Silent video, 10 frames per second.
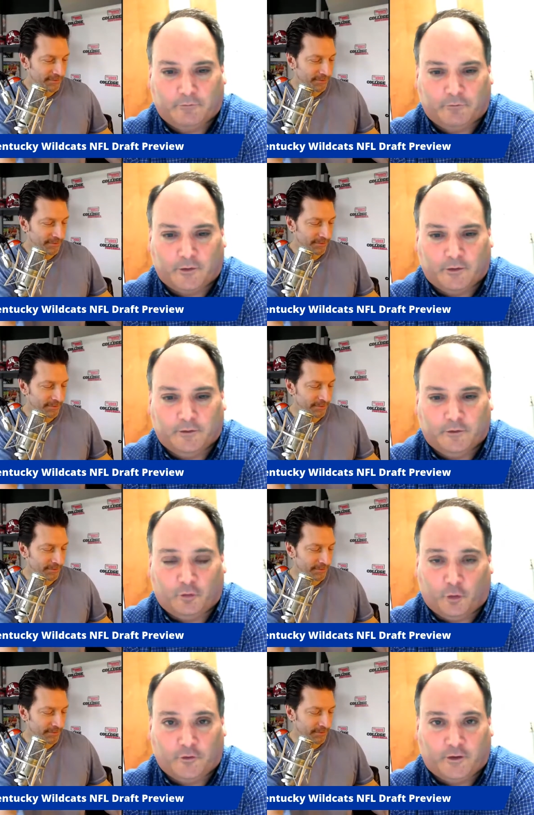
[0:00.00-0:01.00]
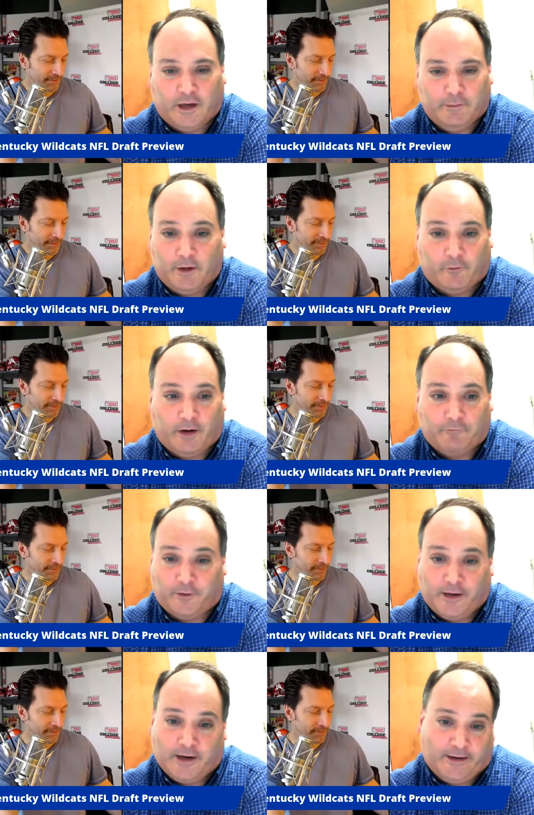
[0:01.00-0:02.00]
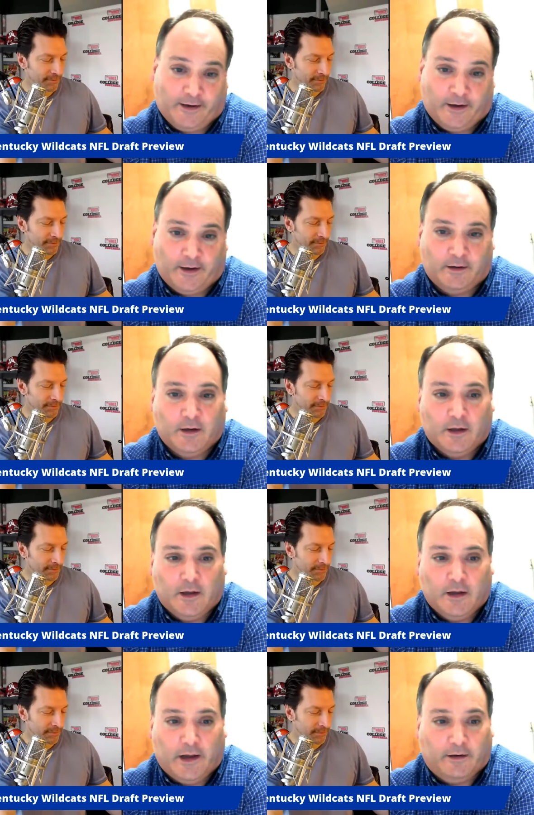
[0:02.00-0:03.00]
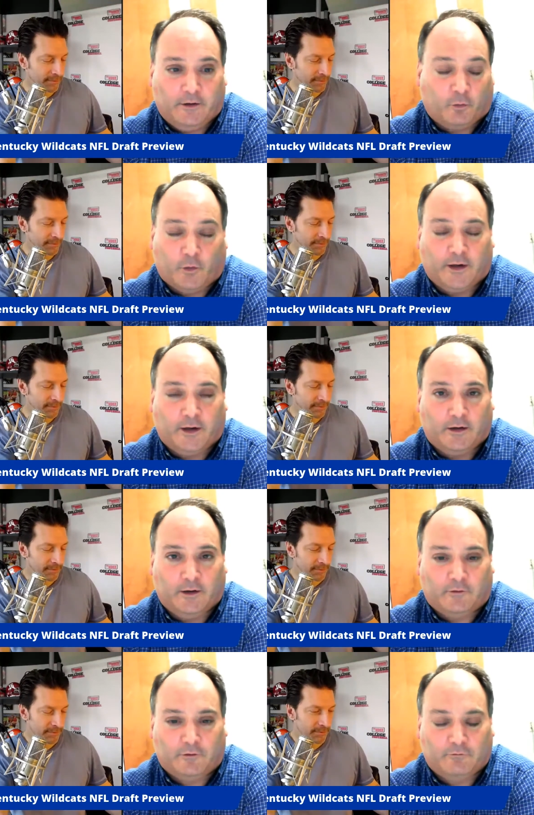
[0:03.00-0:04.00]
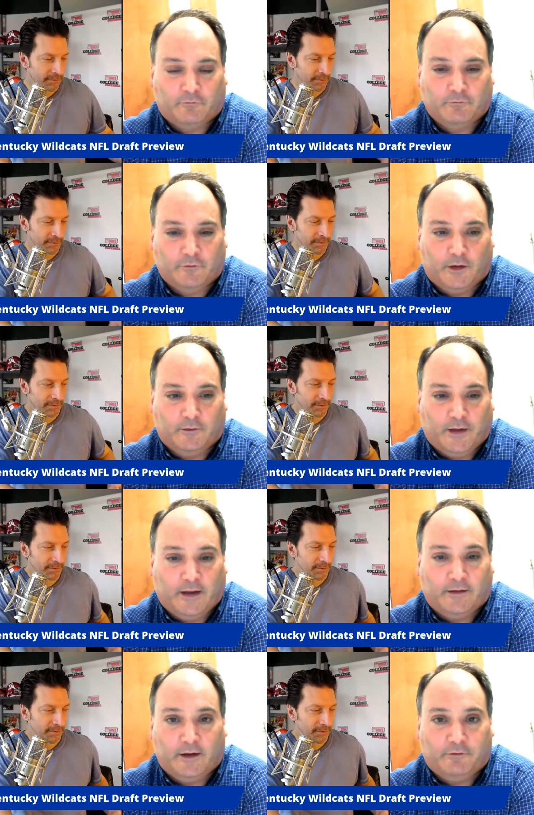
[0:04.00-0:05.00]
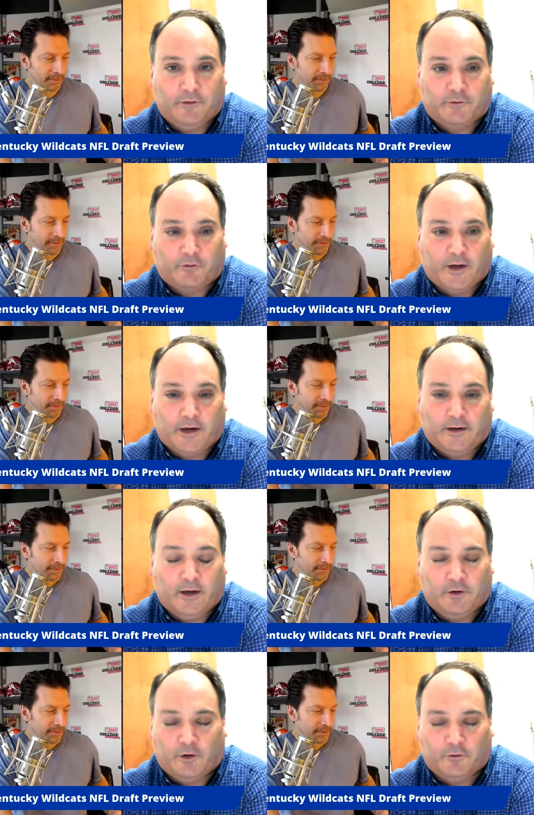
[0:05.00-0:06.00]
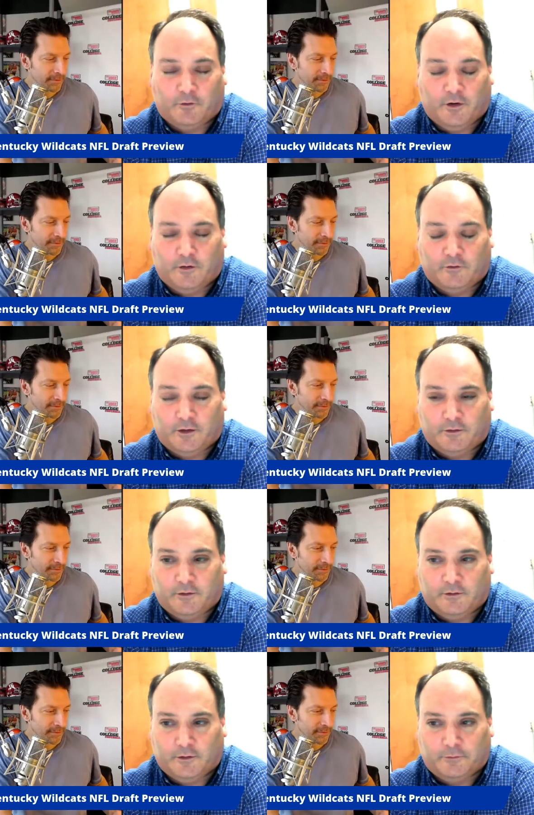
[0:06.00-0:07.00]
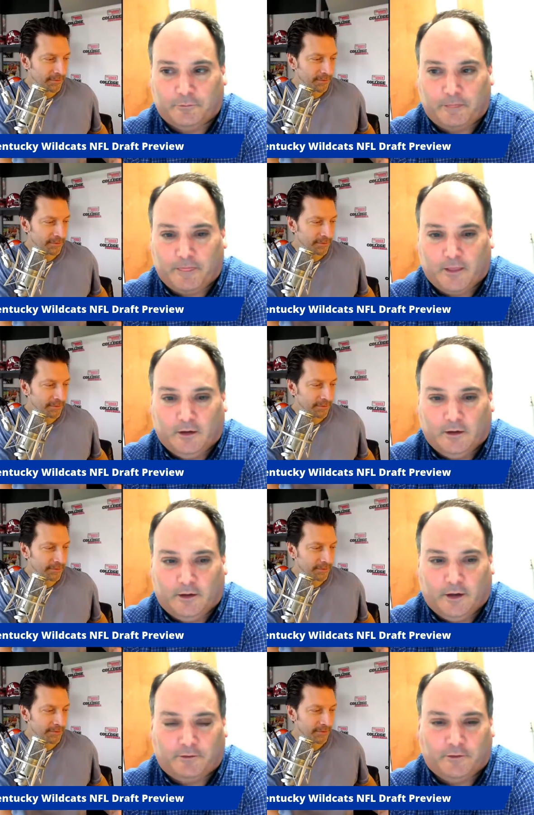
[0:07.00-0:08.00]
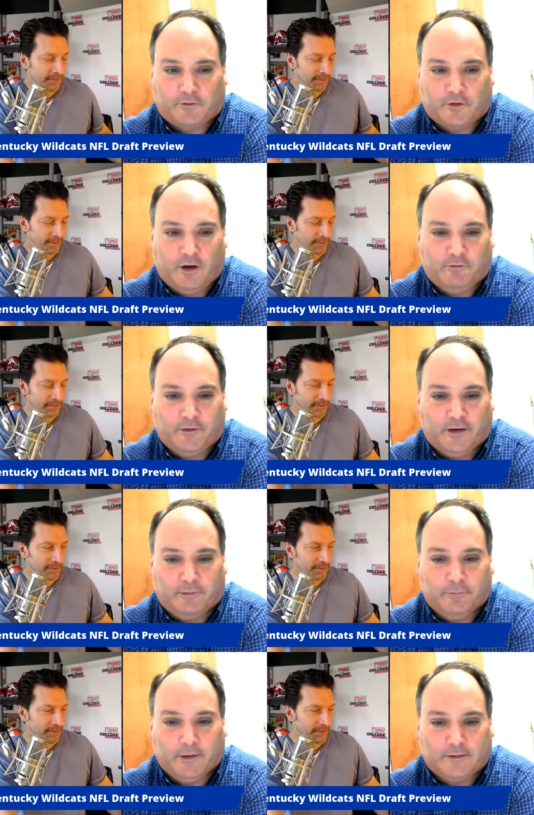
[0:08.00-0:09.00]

Speaker 1: for the the Georgia game, and he ran for ninety nine. And you know, running against that that defense for ninety-nine yards is nothing to nothing to scoff at. But